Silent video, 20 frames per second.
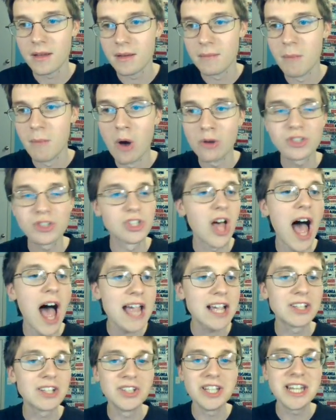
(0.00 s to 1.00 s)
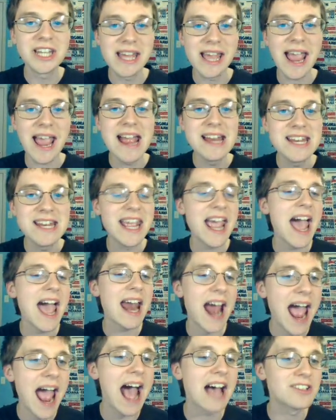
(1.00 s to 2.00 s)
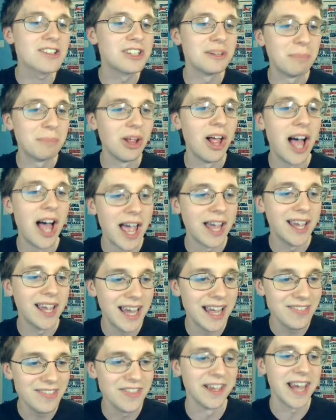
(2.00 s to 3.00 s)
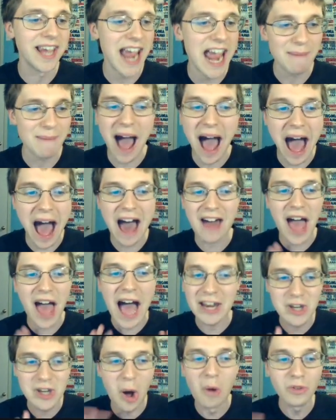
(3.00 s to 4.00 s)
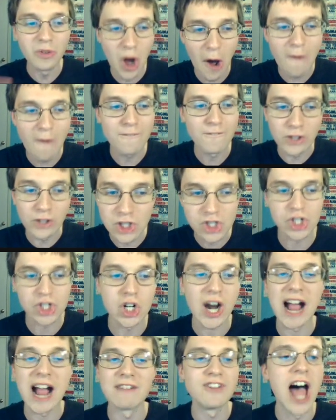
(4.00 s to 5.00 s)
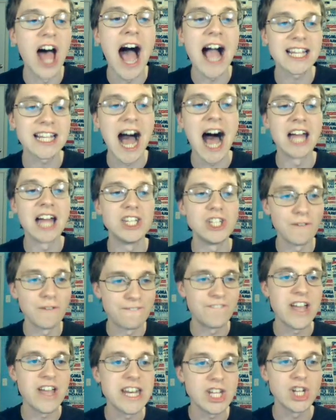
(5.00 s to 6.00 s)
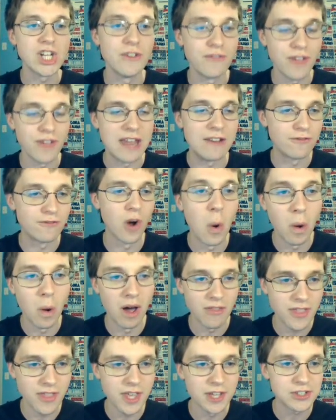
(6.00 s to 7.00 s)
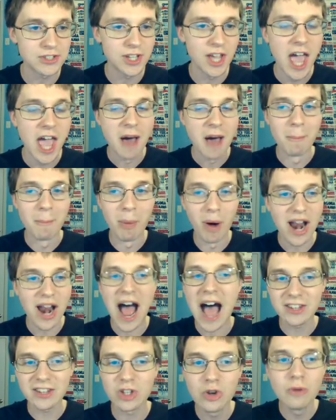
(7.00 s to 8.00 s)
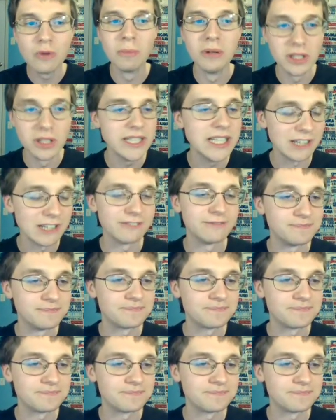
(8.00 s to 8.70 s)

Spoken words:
most likely Indiana has to play in the game. I don't know for sure. I've not gotten definitive info on this, but I do believe